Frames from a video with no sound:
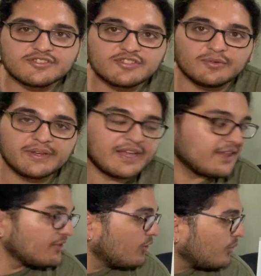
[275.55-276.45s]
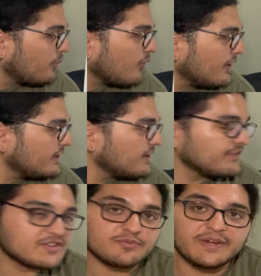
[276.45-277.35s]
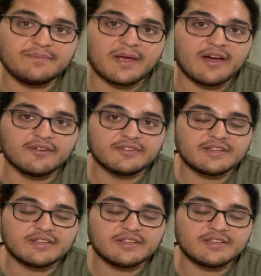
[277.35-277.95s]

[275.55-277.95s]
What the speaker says: So again, the whole point of this rebound